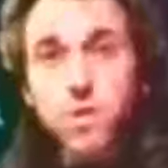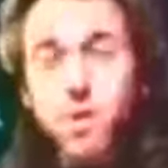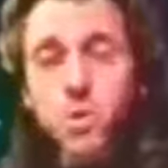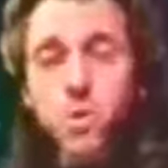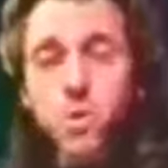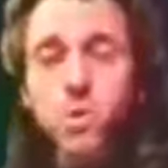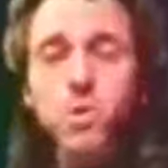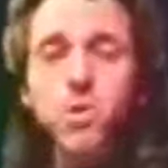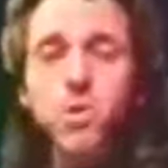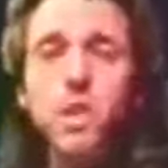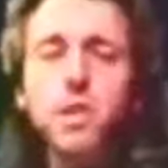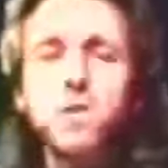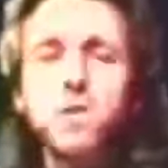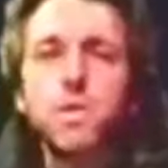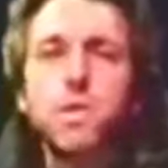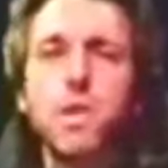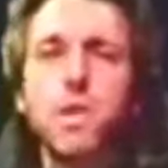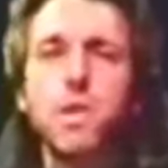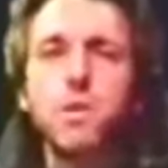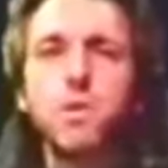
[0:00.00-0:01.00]
central sun,
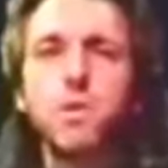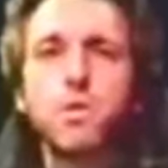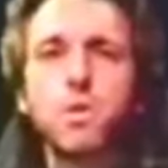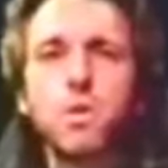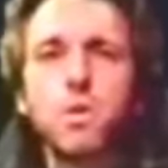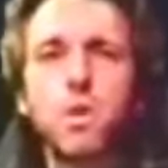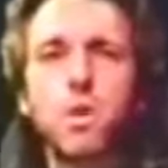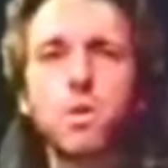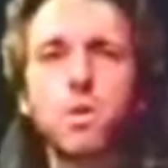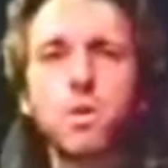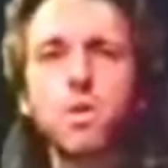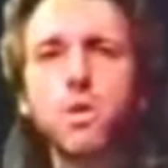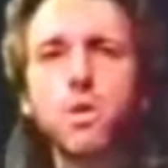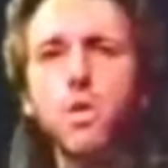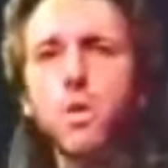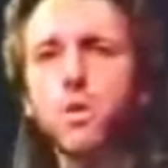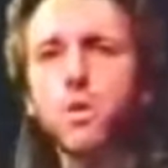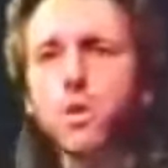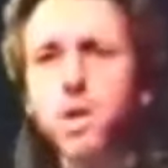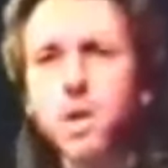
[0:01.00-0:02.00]
as the ancients called it,
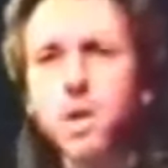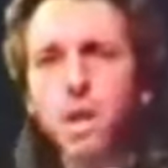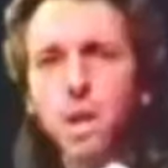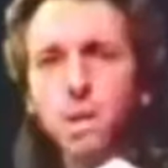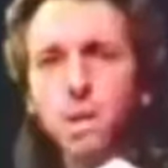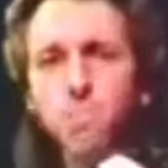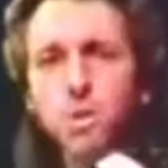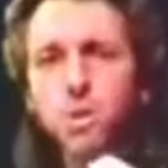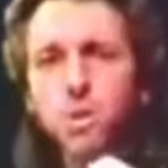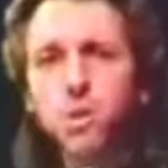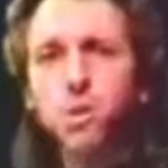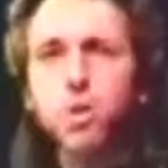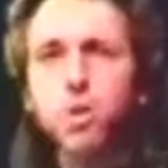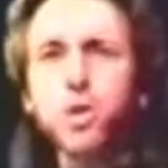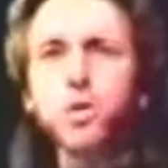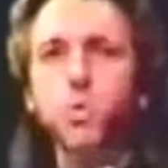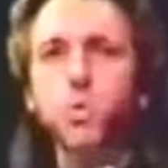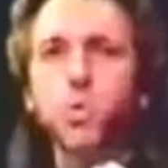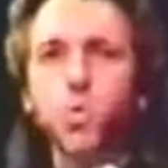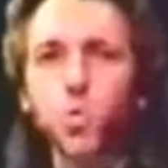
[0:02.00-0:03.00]
there is a
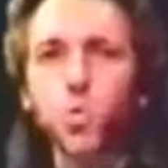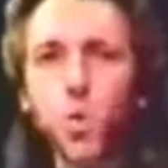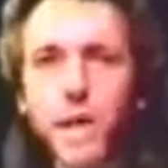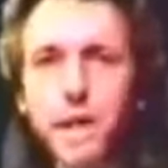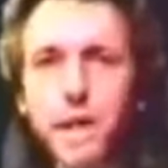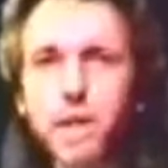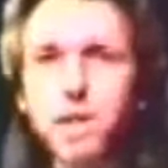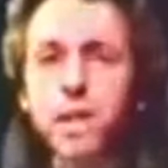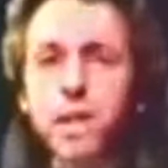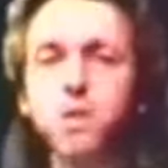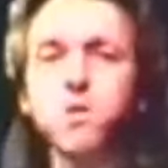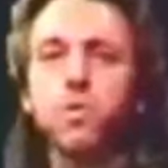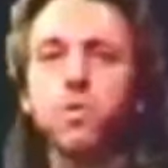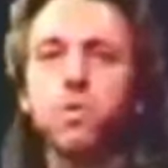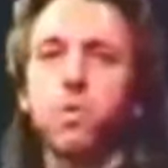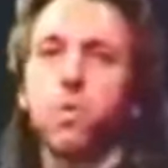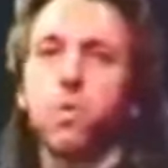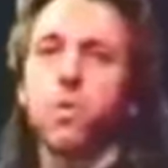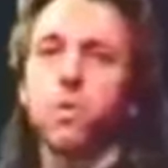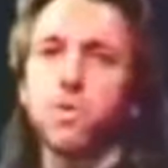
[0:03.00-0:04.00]
mysterious radiant
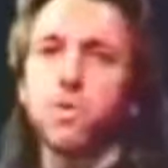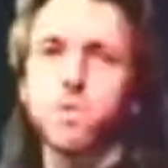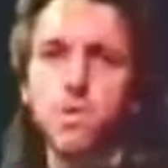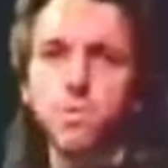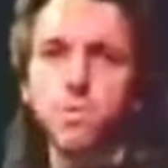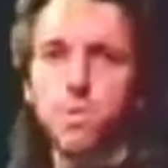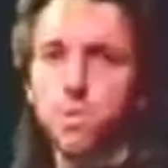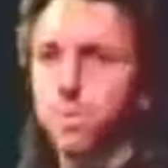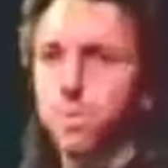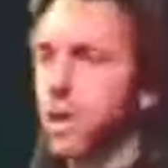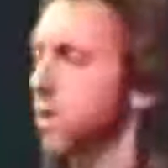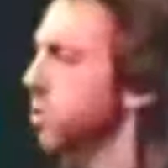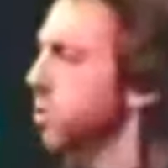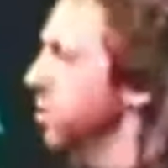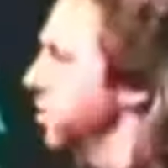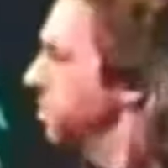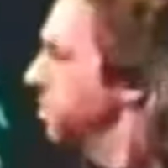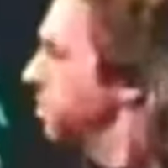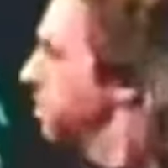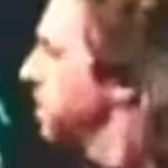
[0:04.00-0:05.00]
source of
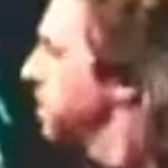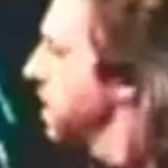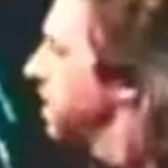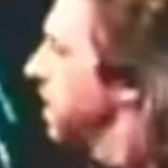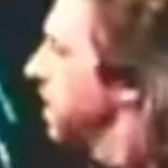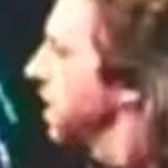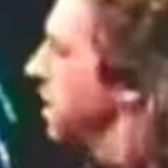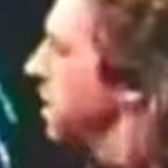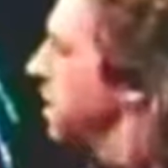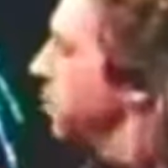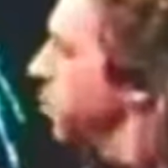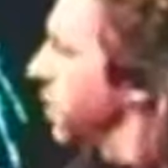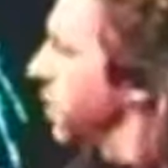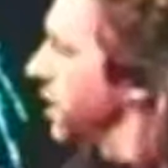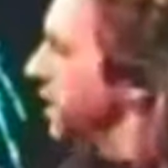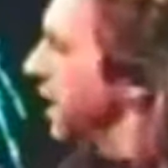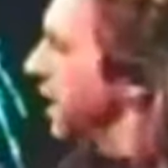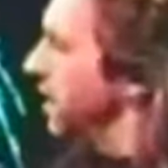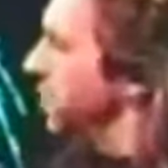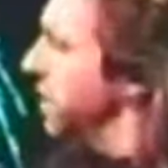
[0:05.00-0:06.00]
information. Well,
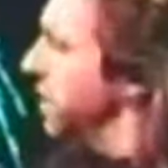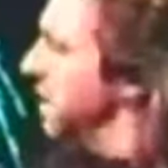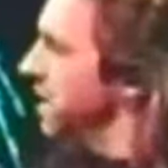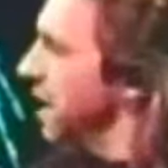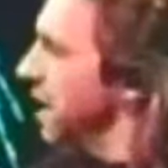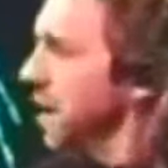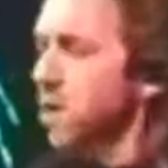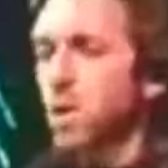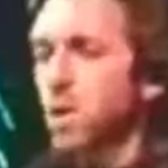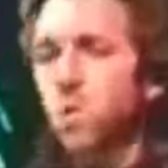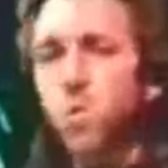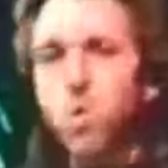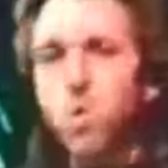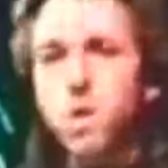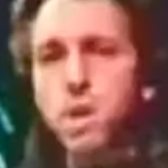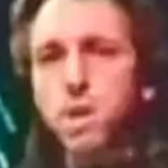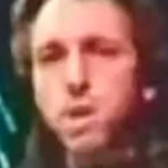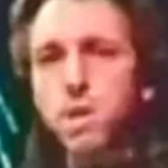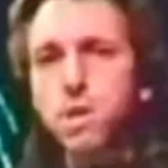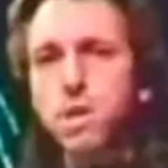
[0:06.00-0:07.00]
in
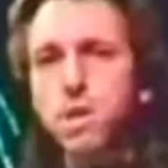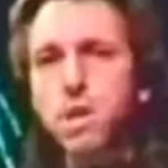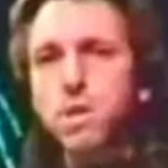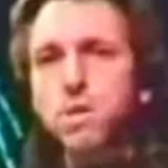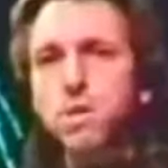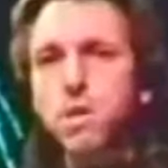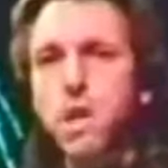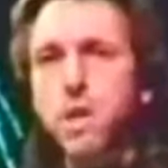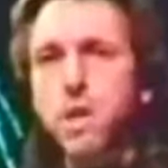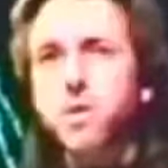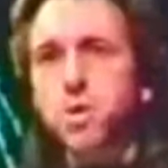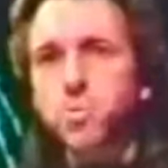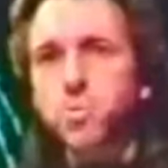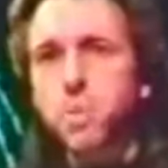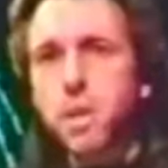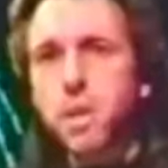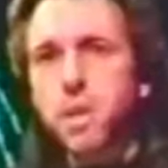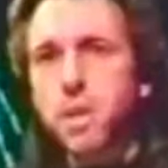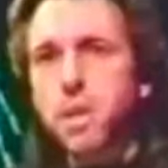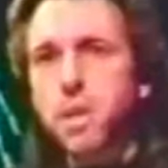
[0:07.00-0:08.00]
1991, scientists
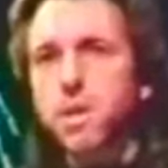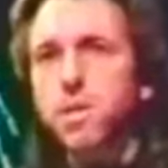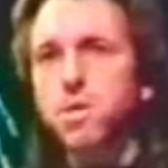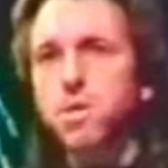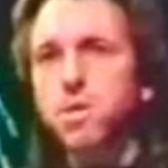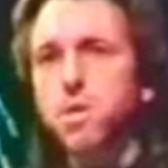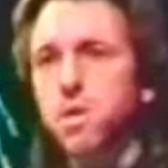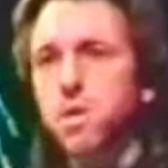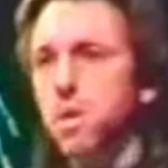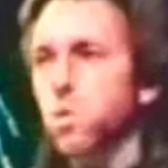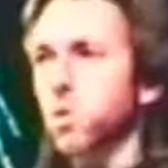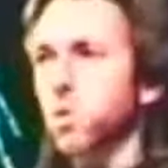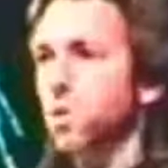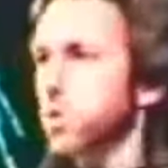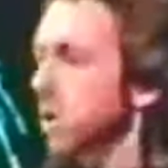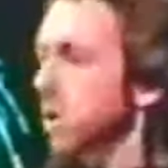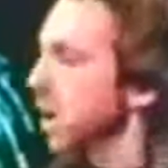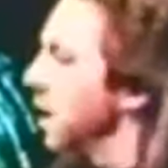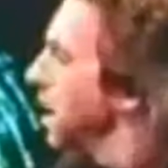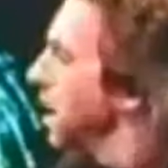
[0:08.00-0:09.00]
began to notice